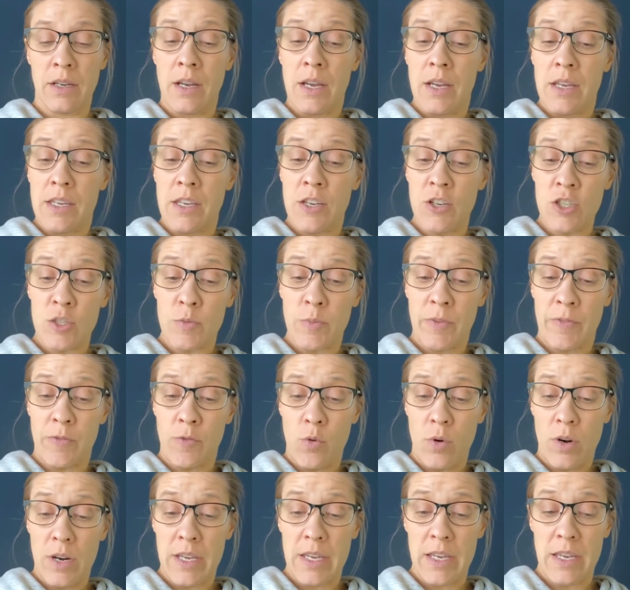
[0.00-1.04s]
Years
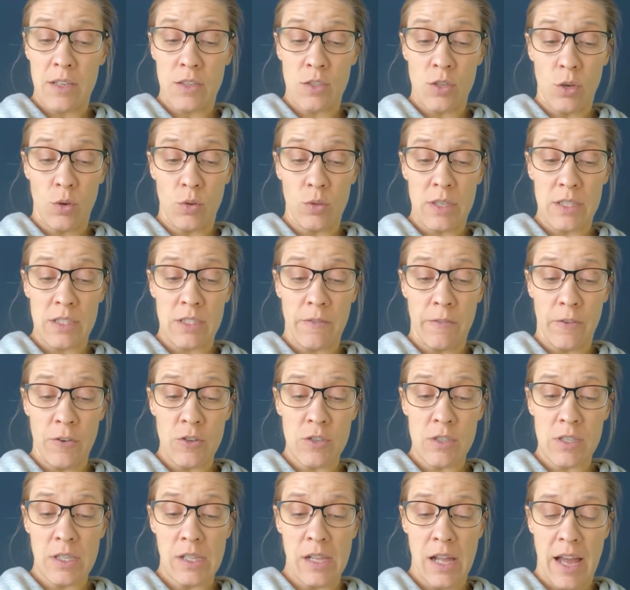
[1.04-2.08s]
before, he had told his
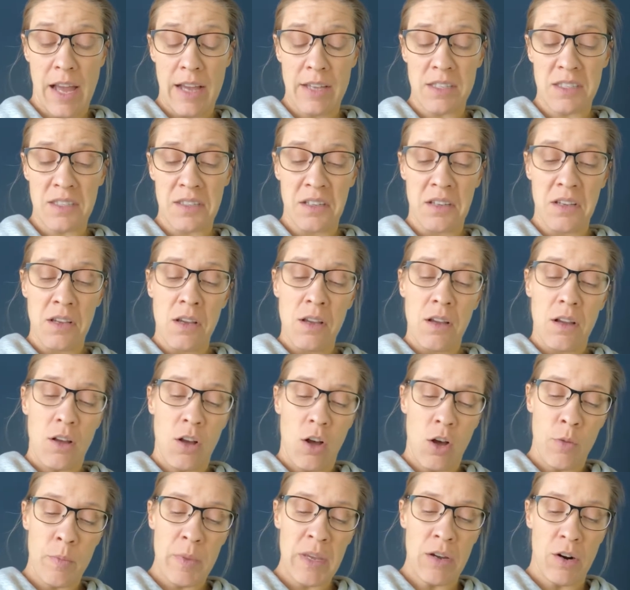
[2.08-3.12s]
first class,
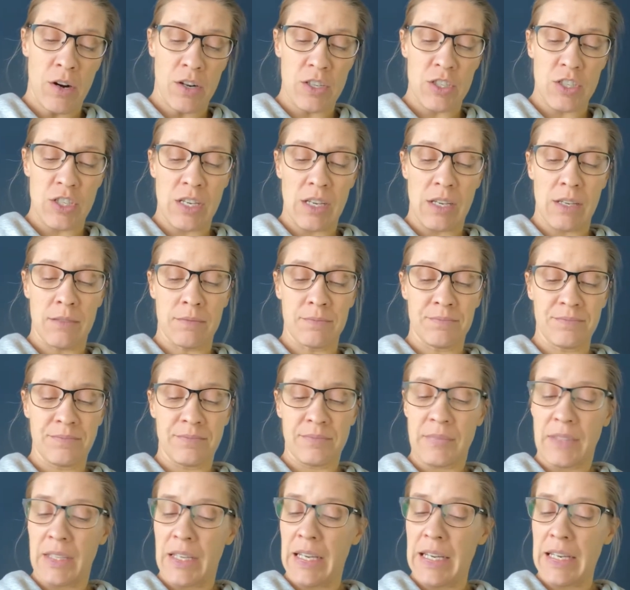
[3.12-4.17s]
"Call me Archie."
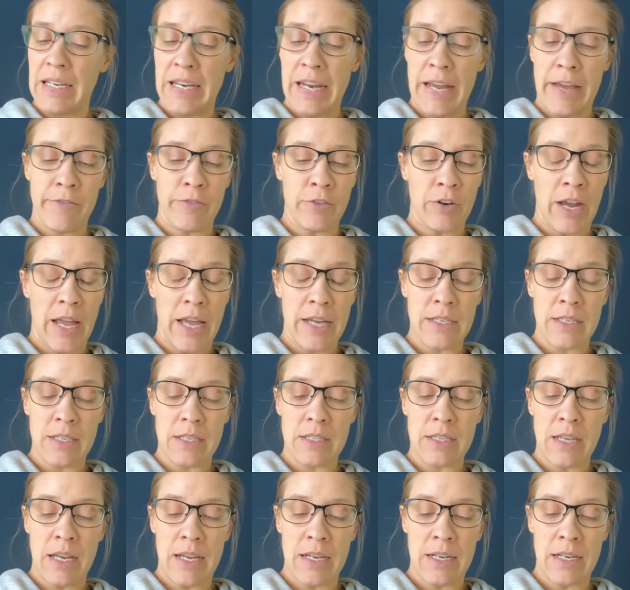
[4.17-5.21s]
He never had to
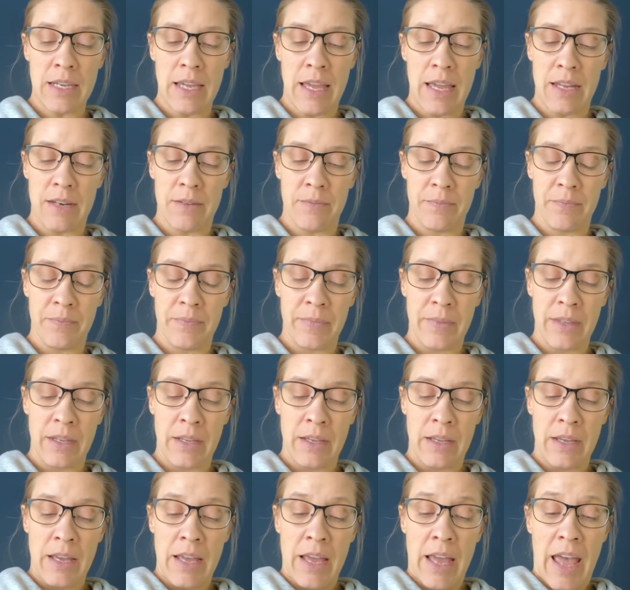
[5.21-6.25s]
say it again.
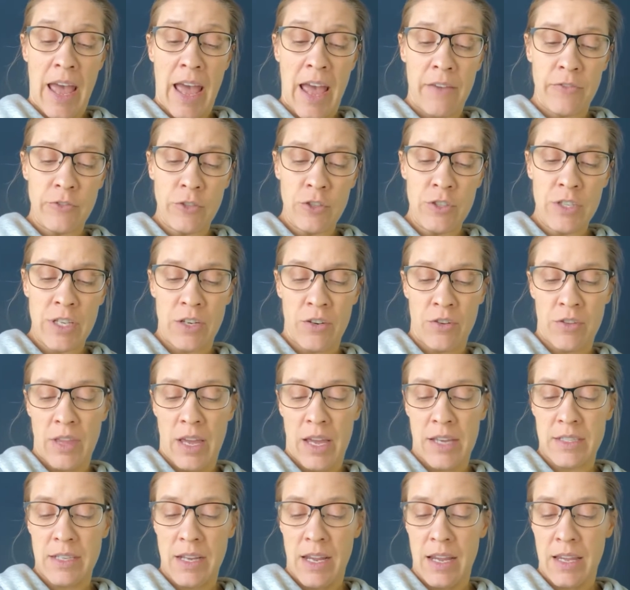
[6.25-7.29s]
After dinner
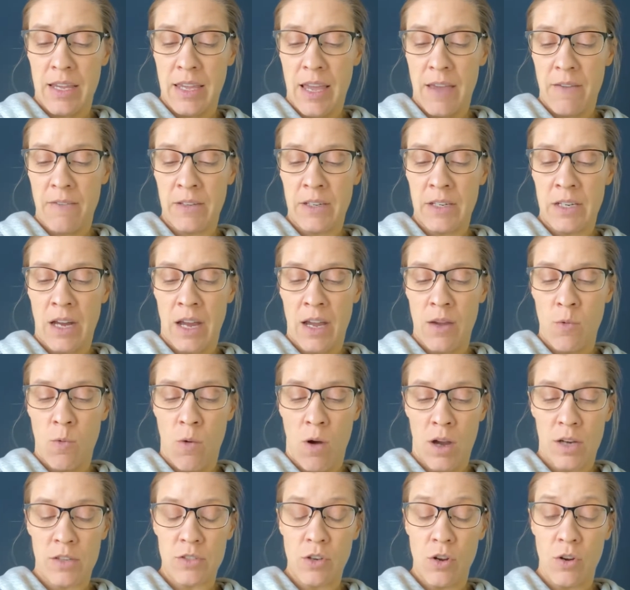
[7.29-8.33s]
that day, Kevin and I
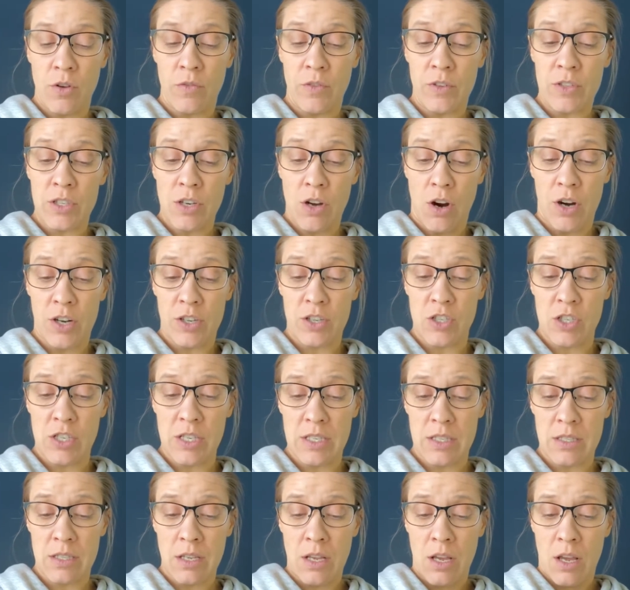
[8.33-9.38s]
walked over to
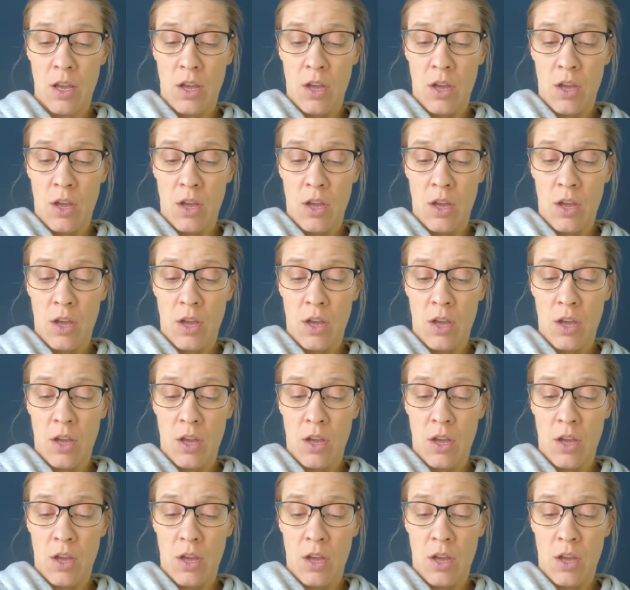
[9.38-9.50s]
Archie's.